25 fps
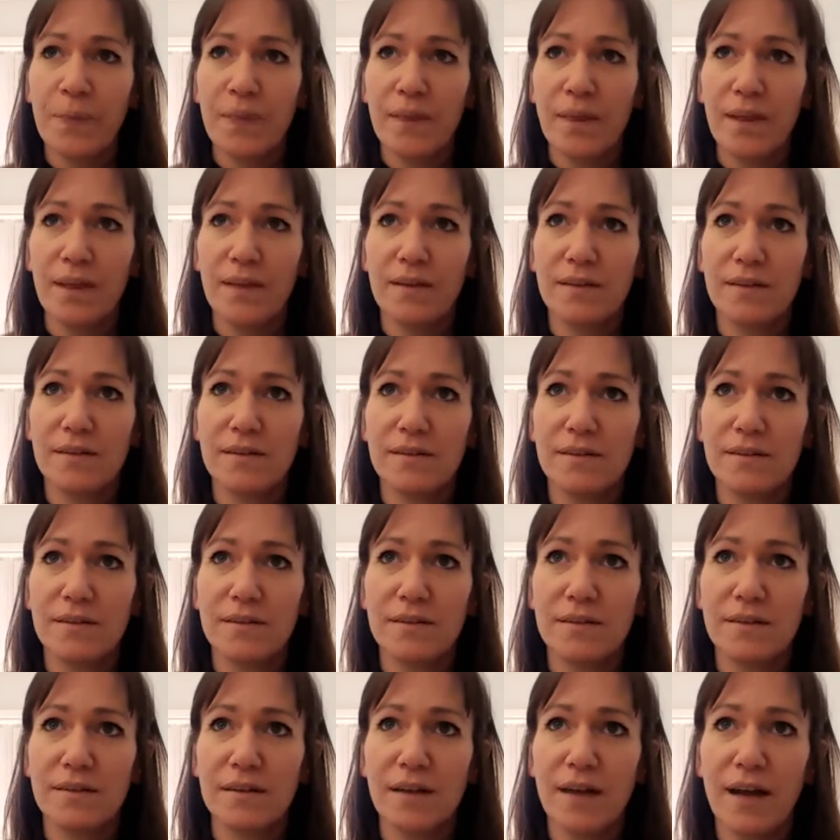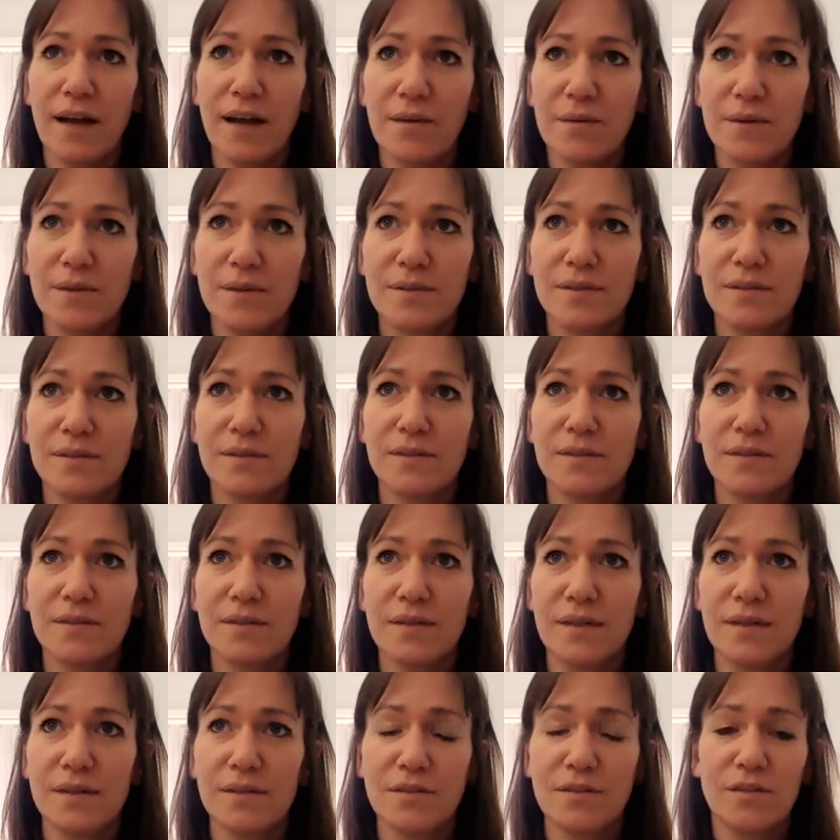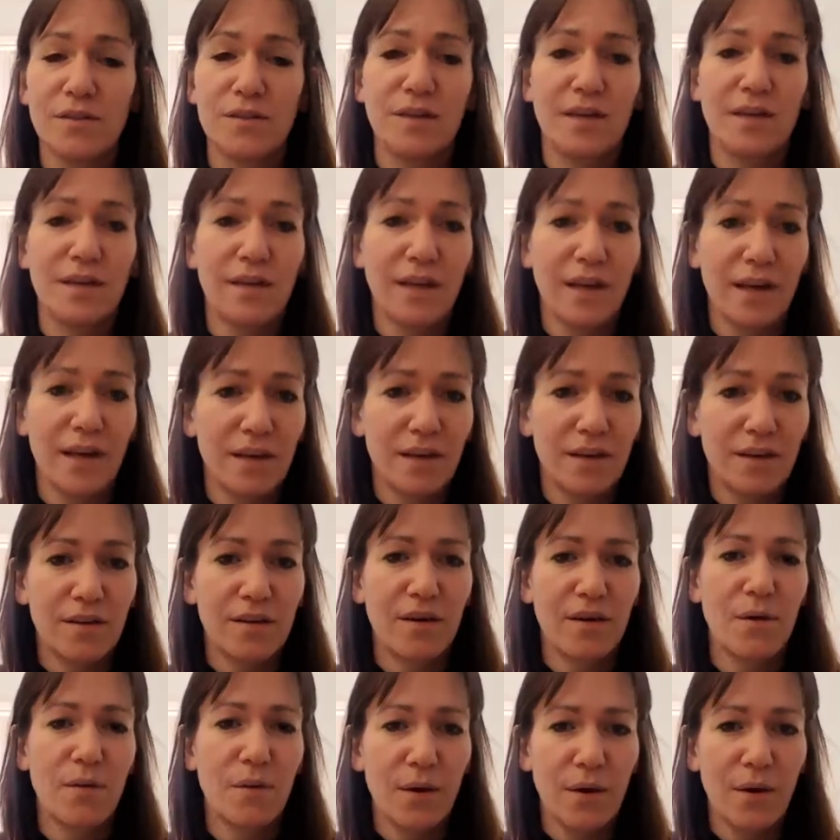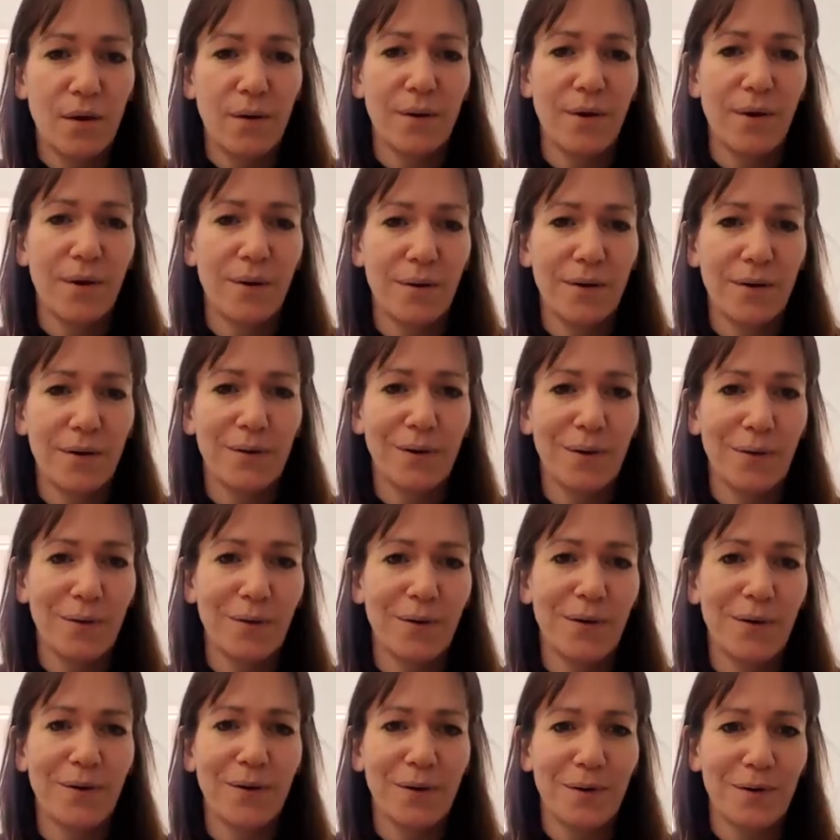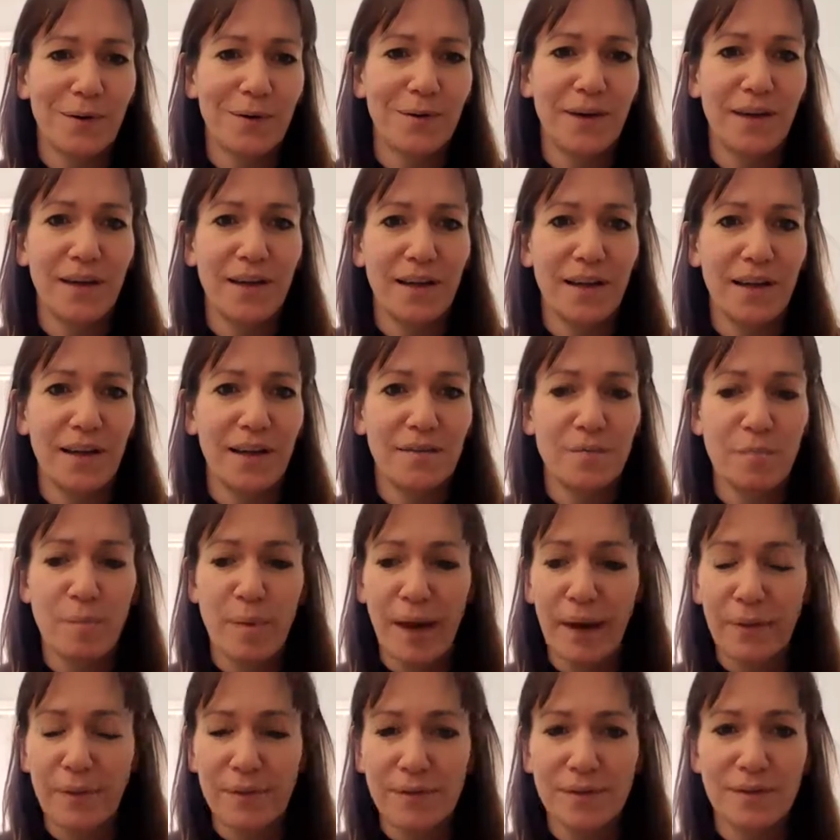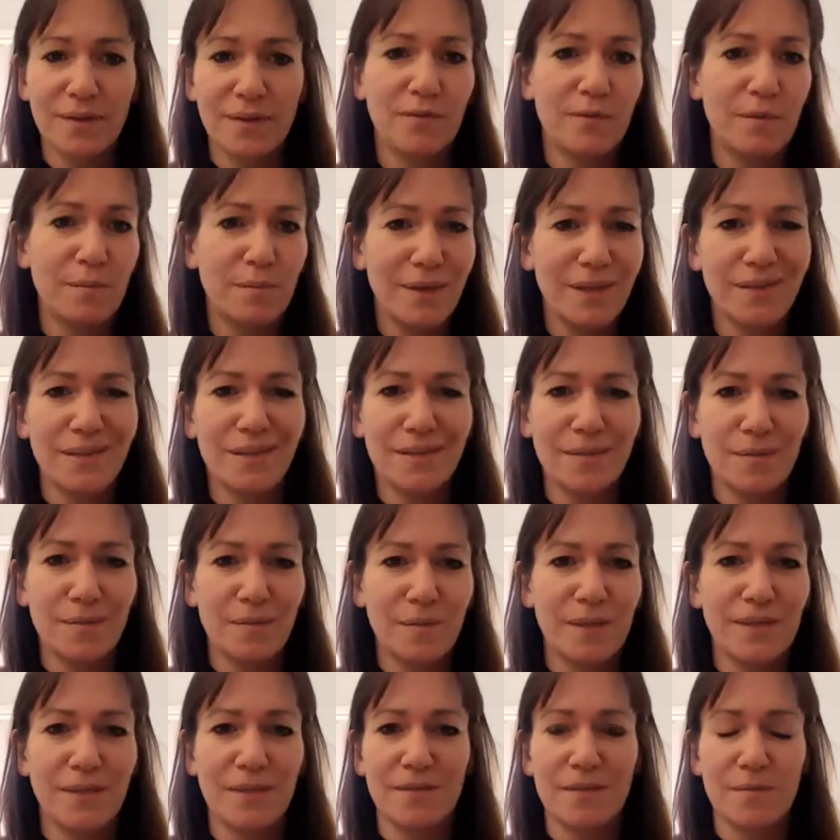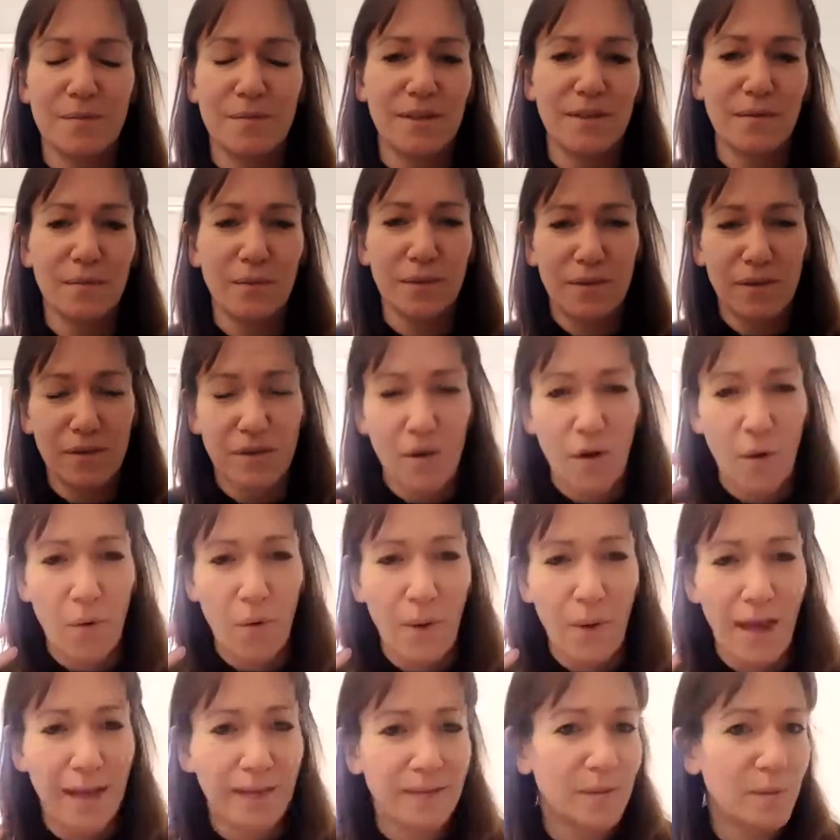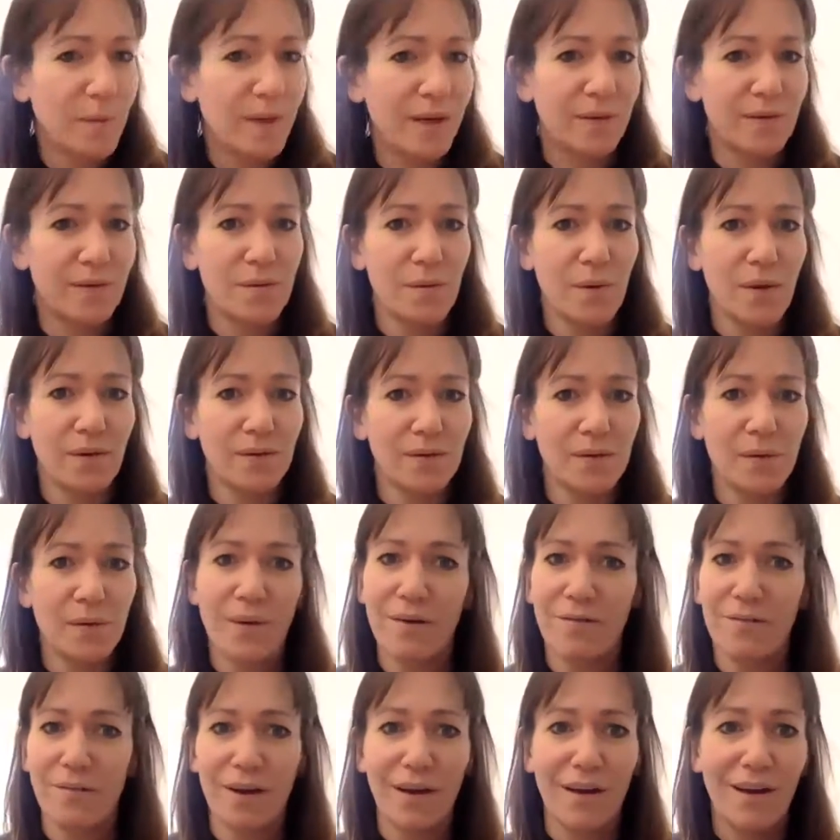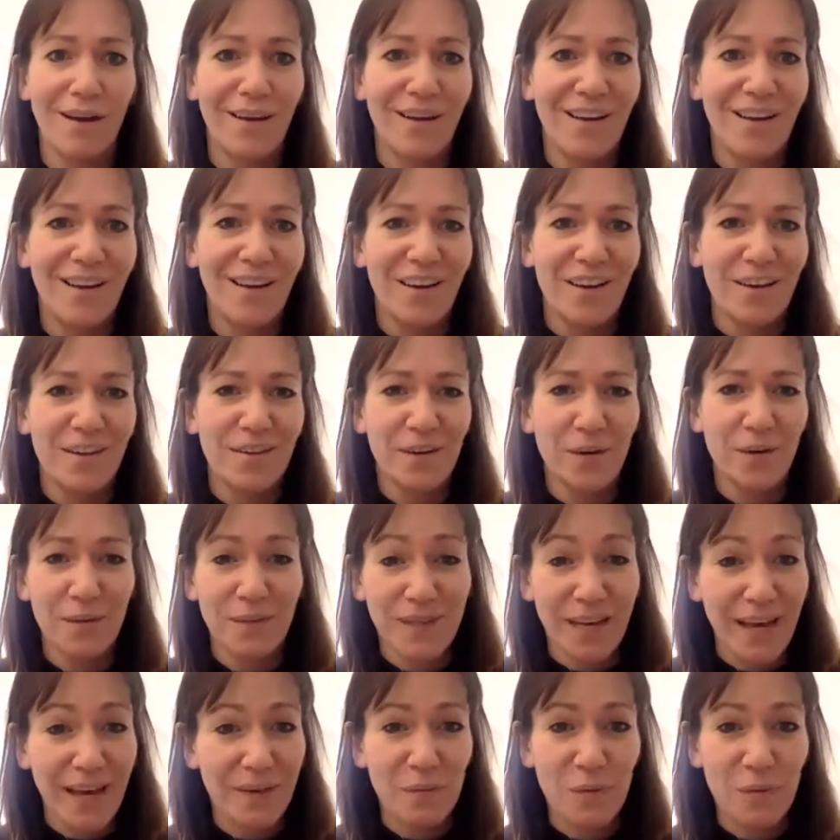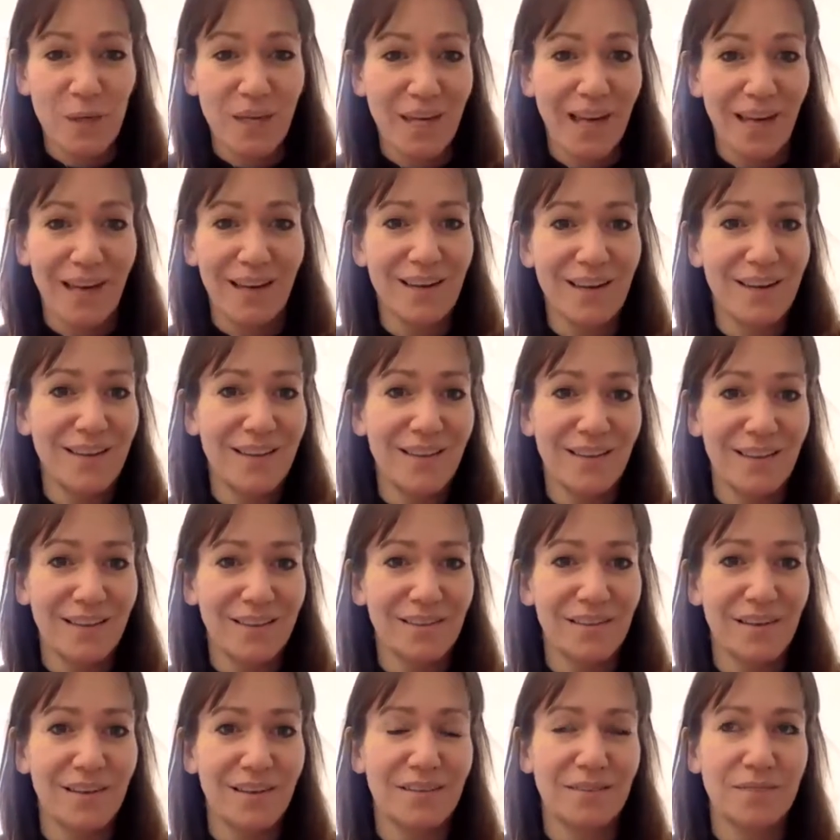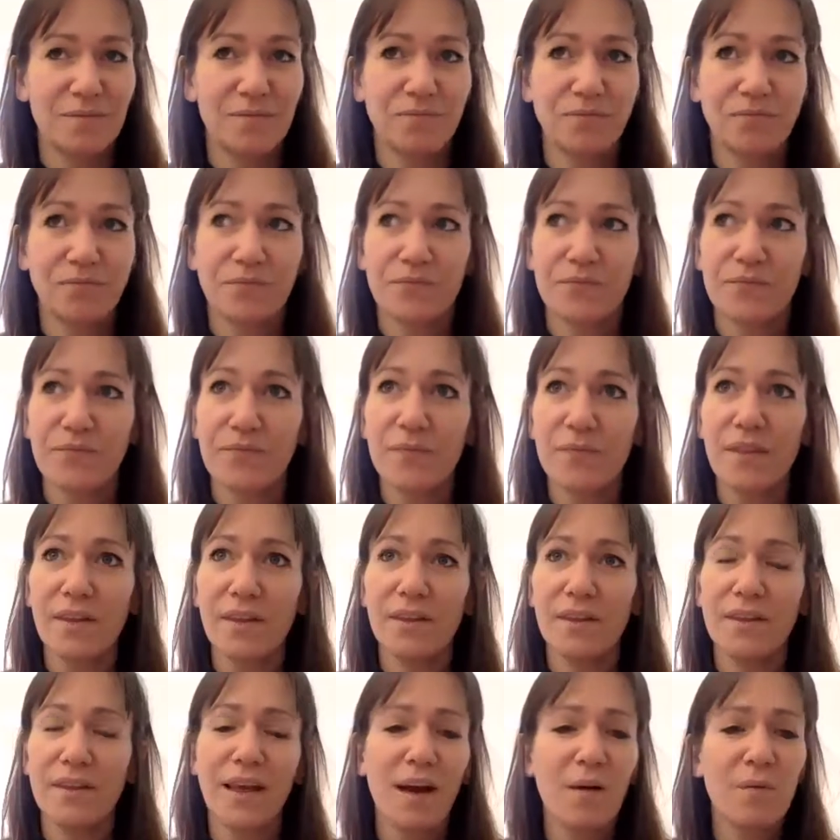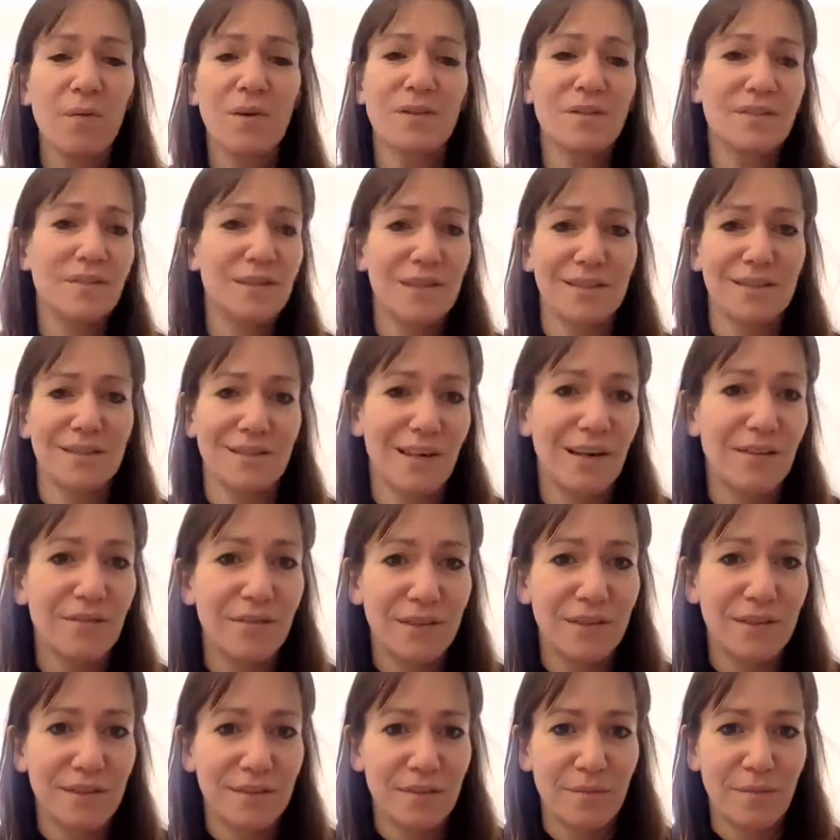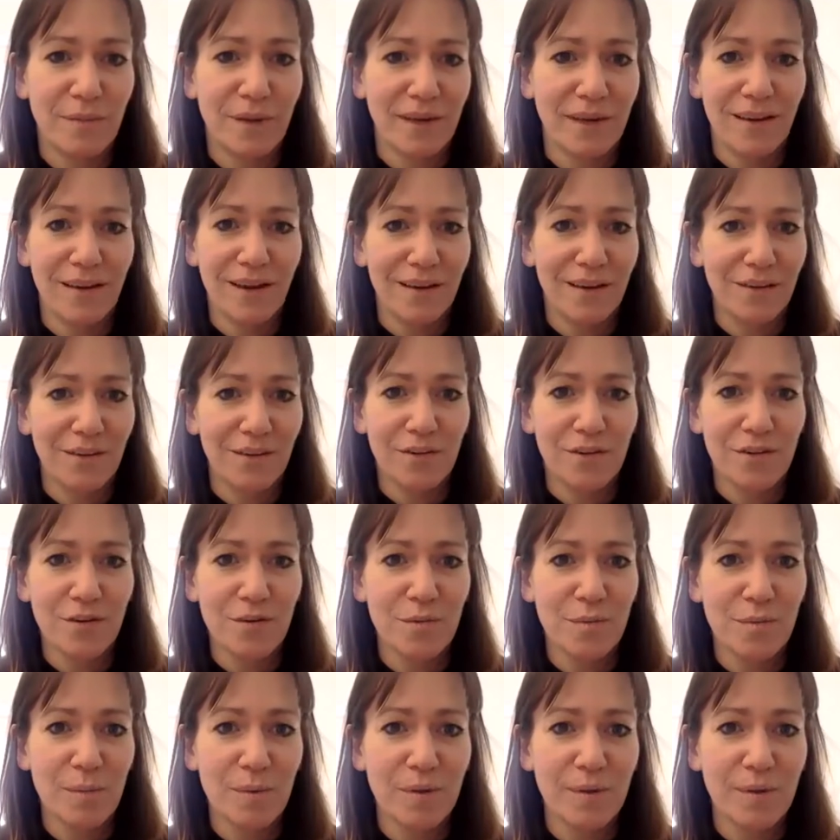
And I was literally like, go, go, go, go, go, go, go, and bouncing from meeting to meeting to meeting with no headspace whatsoever, no time to get anything done. That wasn't in service to my client group.